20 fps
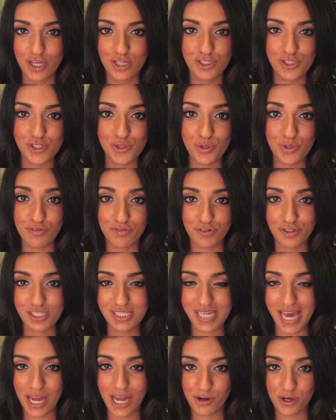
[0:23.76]
So the
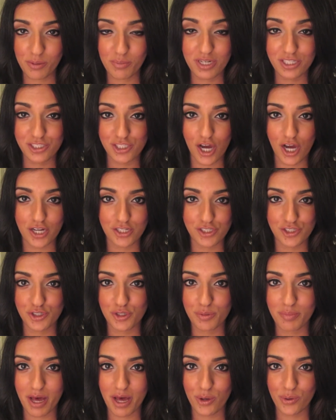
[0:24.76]
first category I'm going to talk to
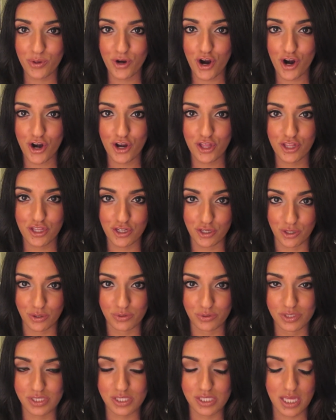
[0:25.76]
you about are the
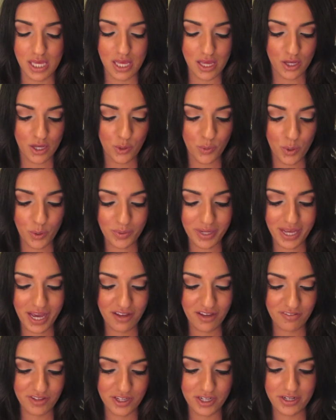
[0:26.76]
nudes. What we
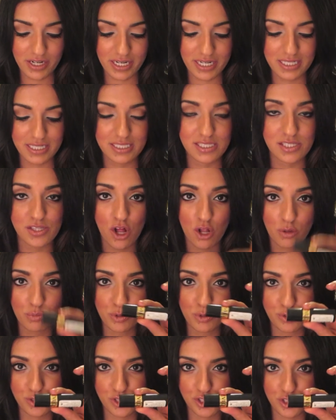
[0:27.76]
have here is
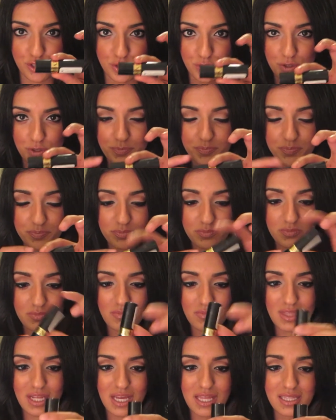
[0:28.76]
Almost Nude.
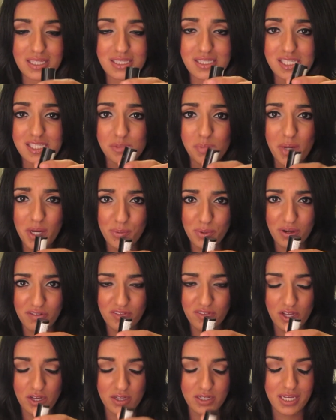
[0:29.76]
This is by
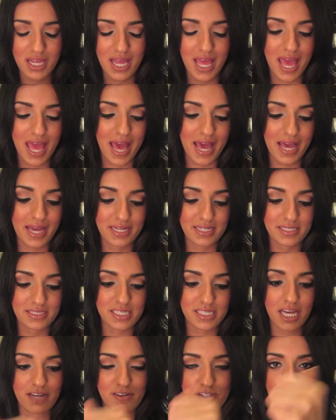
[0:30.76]
Revlon,
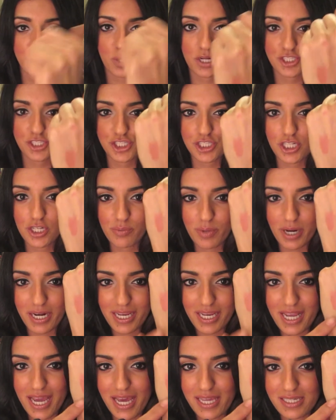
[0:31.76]
and I've swatched it
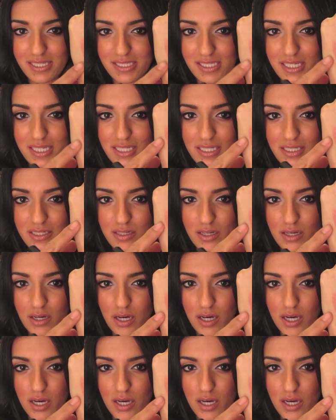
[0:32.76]
already, and it's a